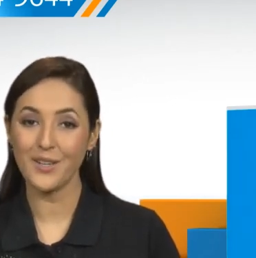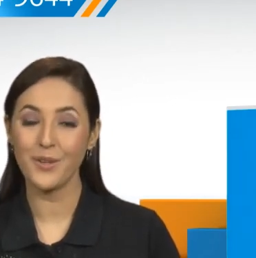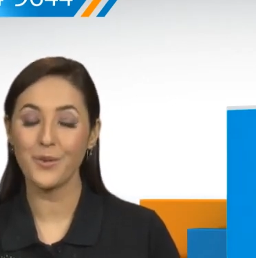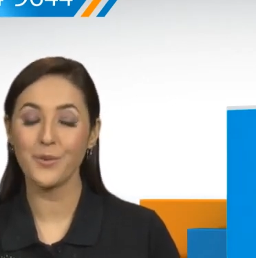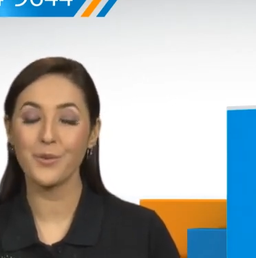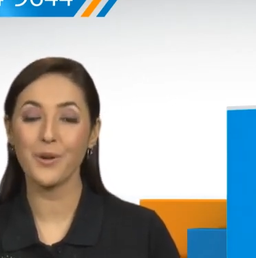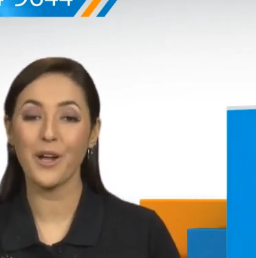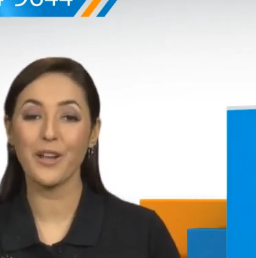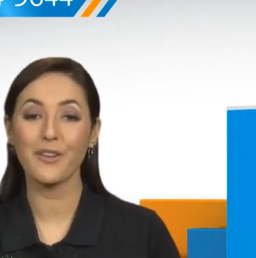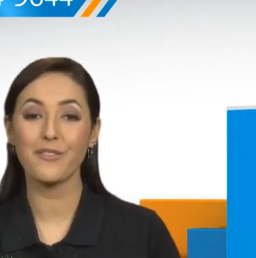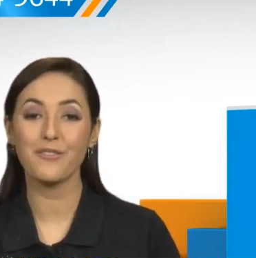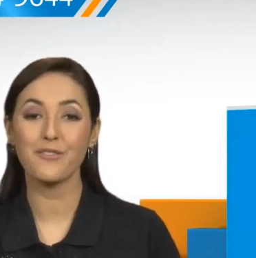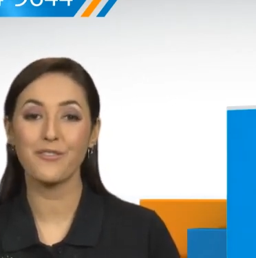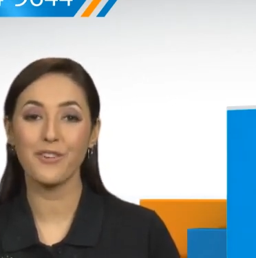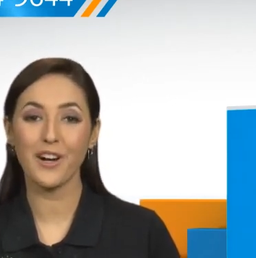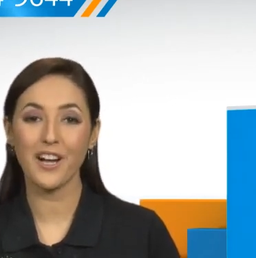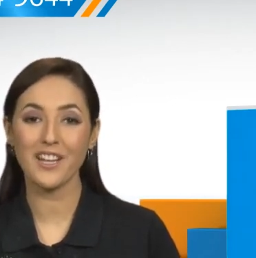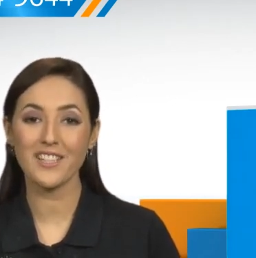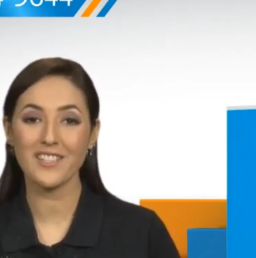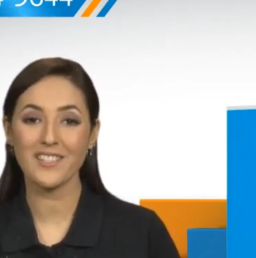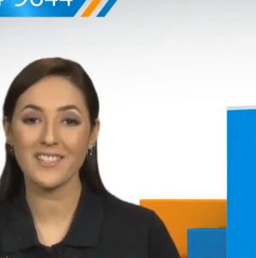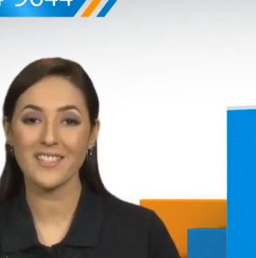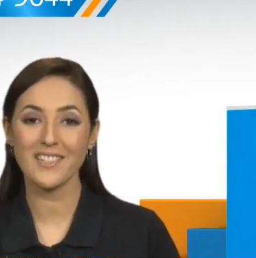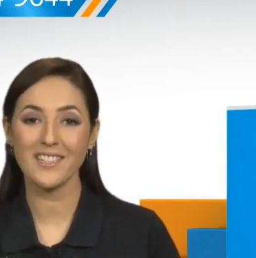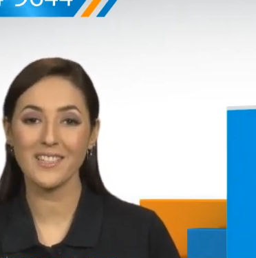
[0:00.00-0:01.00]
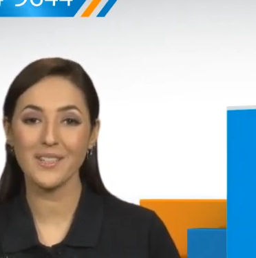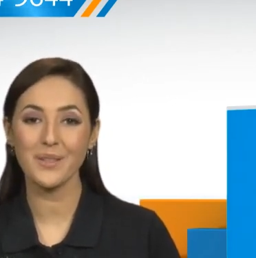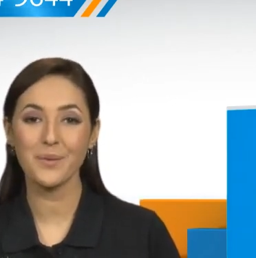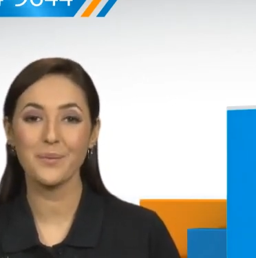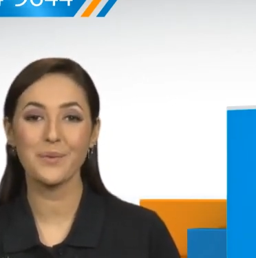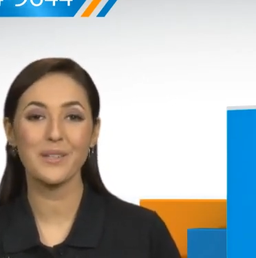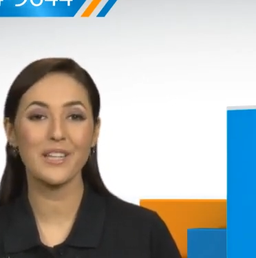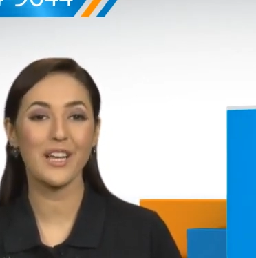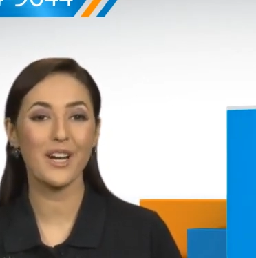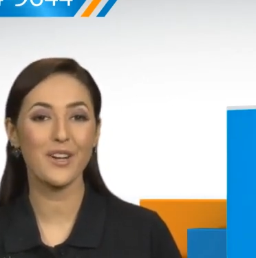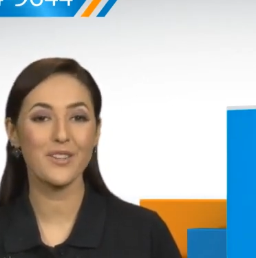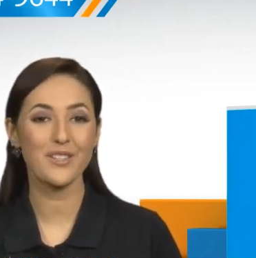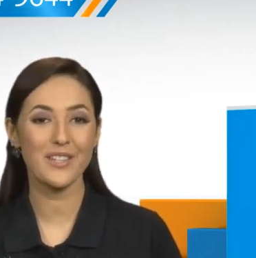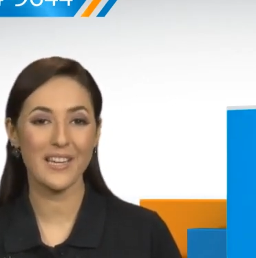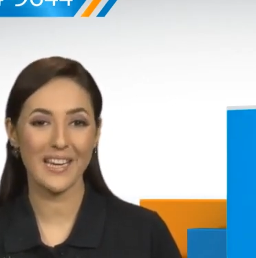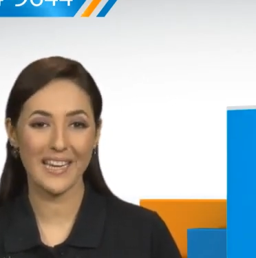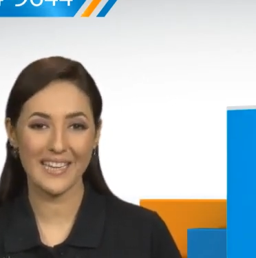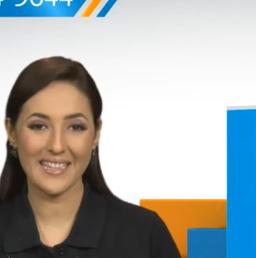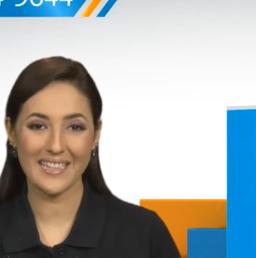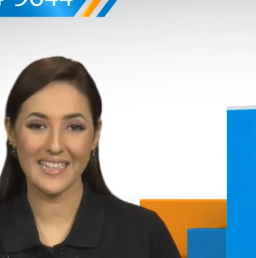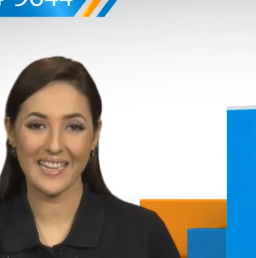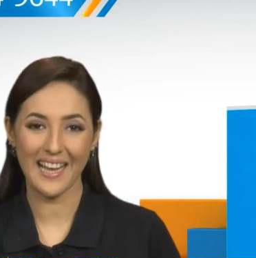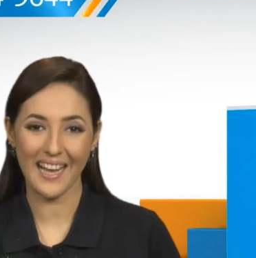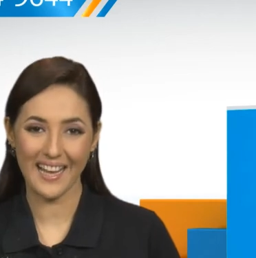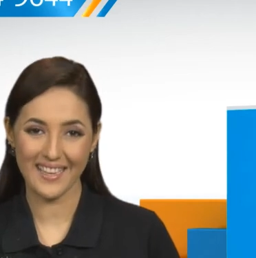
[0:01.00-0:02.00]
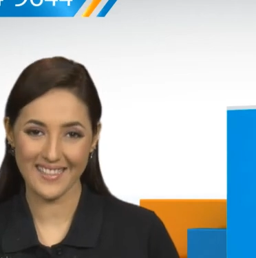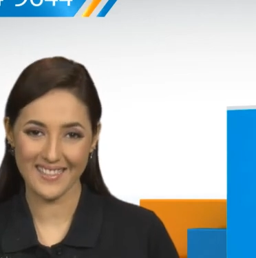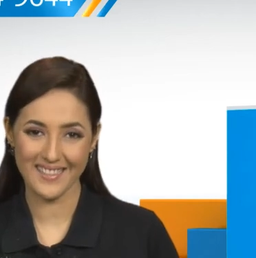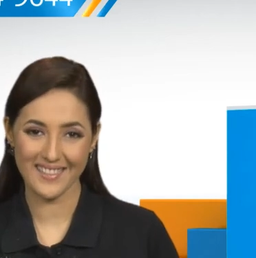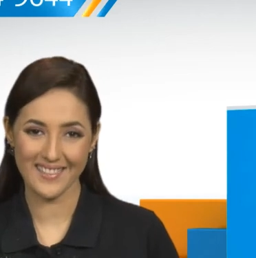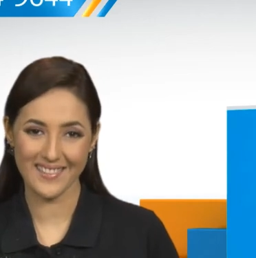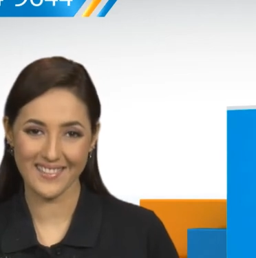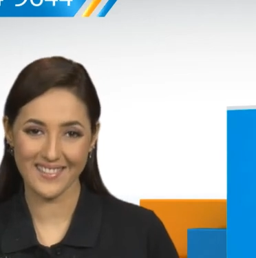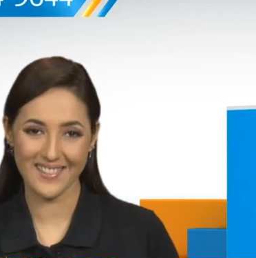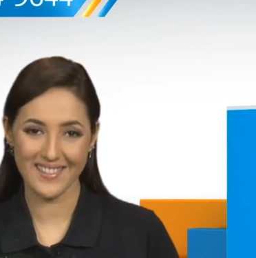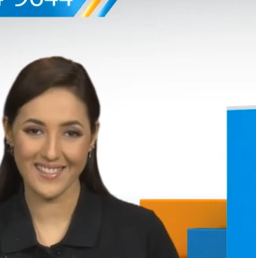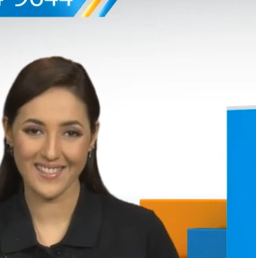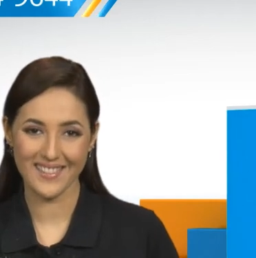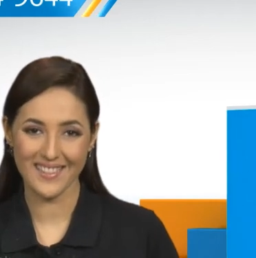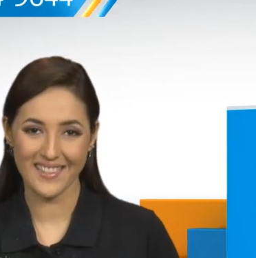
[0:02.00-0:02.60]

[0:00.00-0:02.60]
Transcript: run faster without any hassles.